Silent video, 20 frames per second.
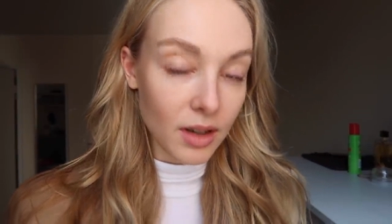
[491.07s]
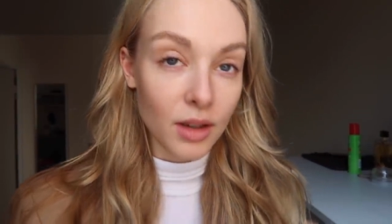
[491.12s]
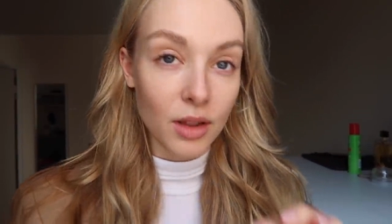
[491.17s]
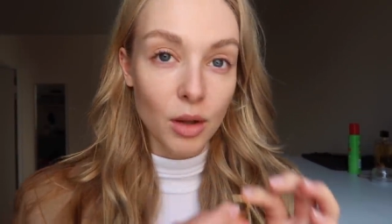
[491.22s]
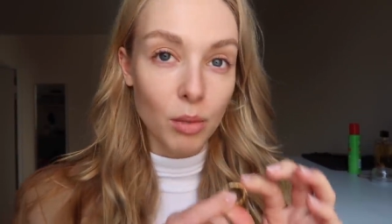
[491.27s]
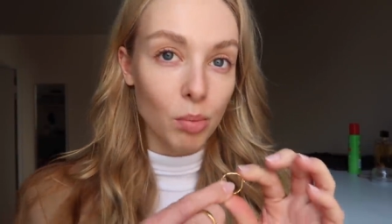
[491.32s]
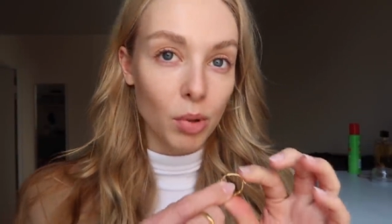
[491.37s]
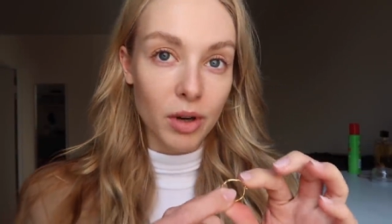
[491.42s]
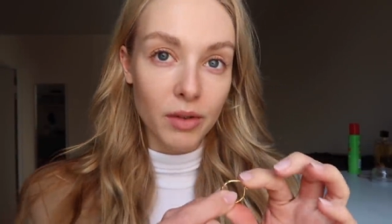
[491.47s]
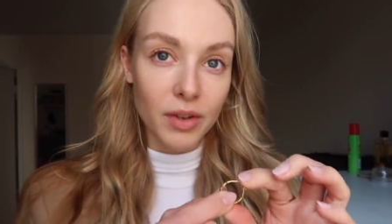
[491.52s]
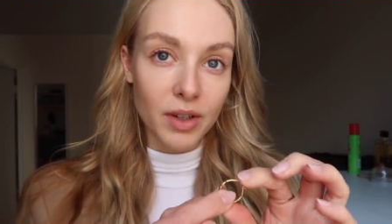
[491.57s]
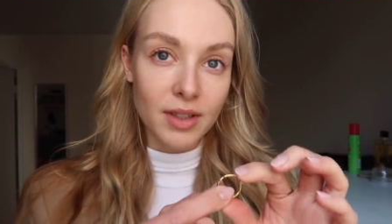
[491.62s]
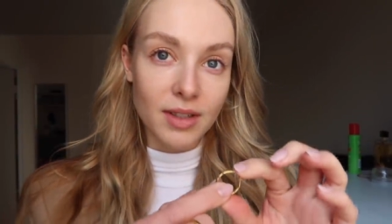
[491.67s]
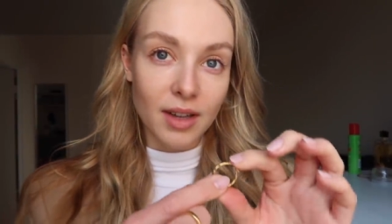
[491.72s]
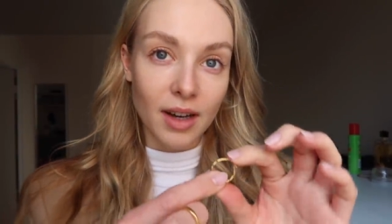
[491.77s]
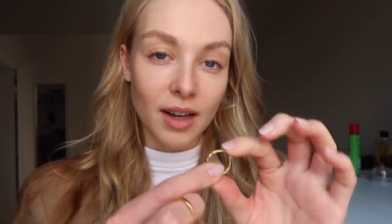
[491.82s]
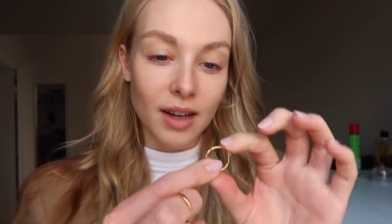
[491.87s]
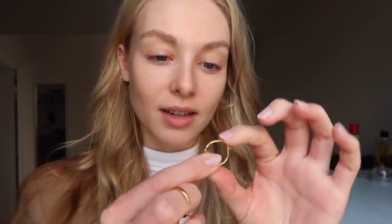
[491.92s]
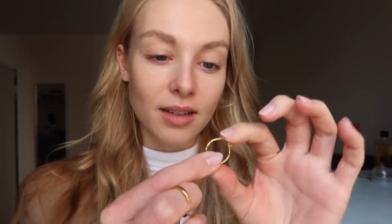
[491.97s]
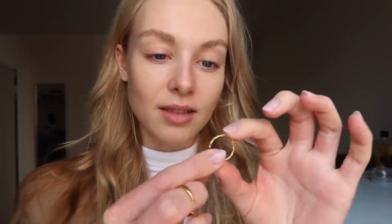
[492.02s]
the perfect
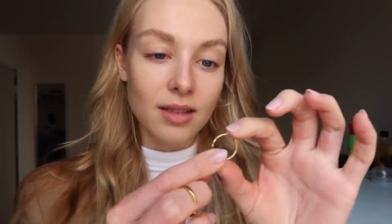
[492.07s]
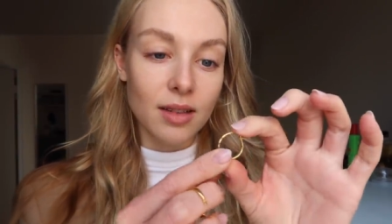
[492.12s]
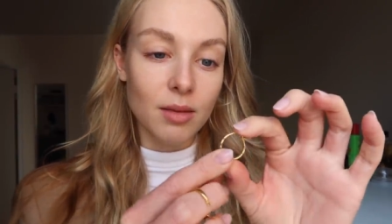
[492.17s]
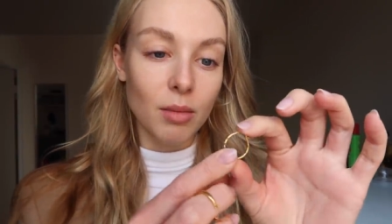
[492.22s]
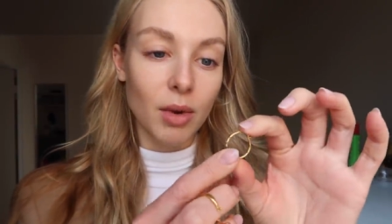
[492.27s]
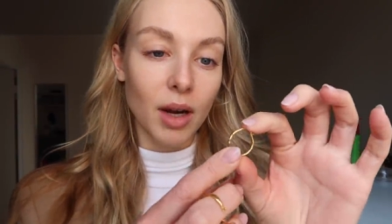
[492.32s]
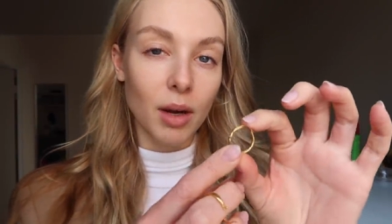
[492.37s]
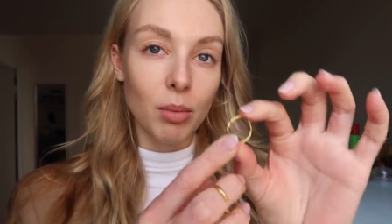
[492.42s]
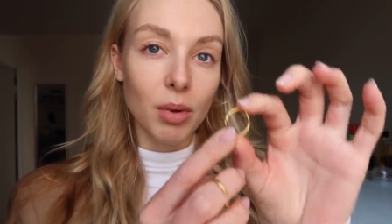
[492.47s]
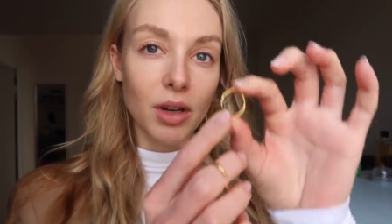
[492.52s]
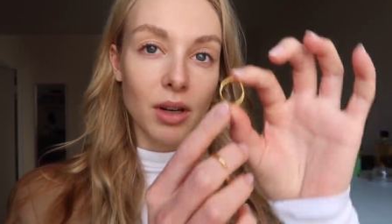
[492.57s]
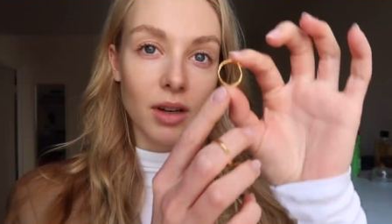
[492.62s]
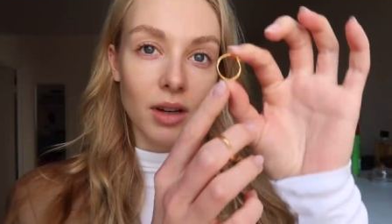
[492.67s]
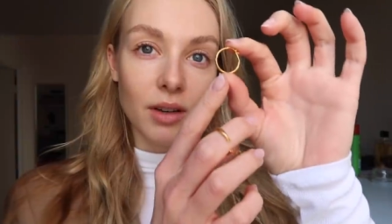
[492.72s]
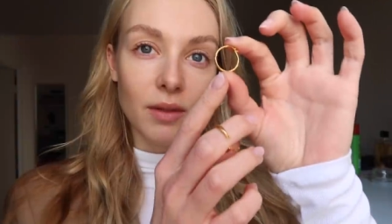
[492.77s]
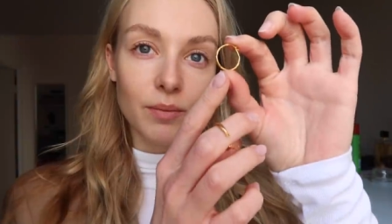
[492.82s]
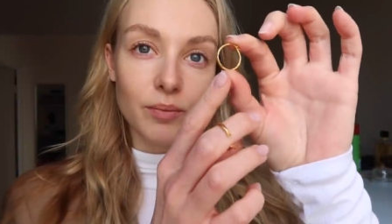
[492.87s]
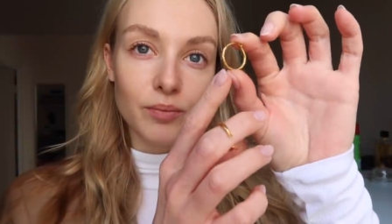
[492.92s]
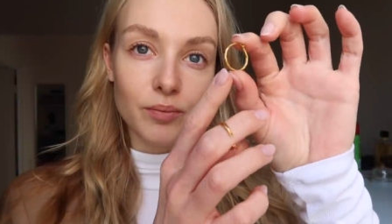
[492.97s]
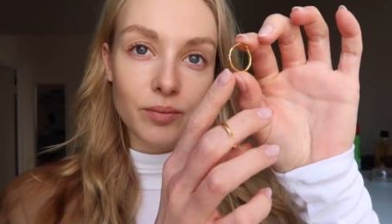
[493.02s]
size in my
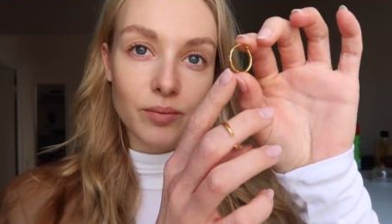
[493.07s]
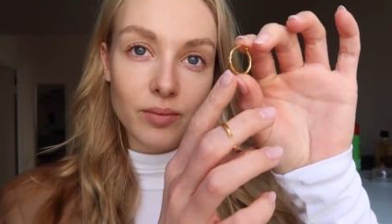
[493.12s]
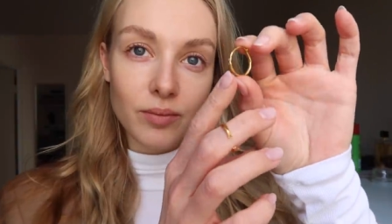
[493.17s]
opinion.